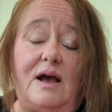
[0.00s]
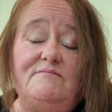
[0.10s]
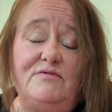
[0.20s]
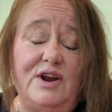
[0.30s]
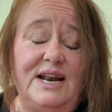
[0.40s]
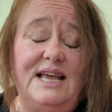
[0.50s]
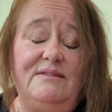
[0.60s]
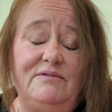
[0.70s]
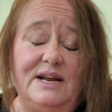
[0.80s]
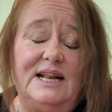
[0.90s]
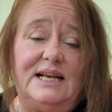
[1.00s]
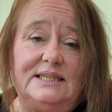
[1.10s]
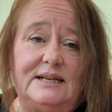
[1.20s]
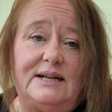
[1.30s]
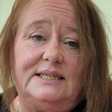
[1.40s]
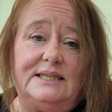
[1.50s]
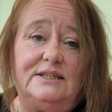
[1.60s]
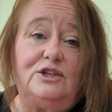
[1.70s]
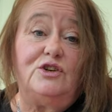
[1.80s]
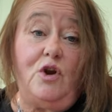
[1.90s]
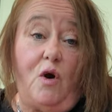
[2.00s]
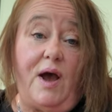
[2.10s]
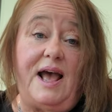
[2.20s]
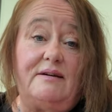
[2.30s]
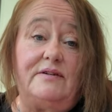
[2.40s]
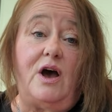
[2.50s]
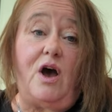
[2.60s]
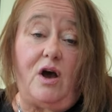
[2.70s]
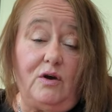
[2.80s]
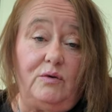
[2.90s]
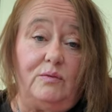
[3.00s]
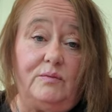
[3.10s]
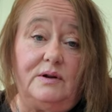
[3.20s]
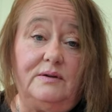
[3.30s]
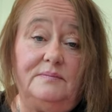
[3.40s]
I'm really, really excited to not have a home.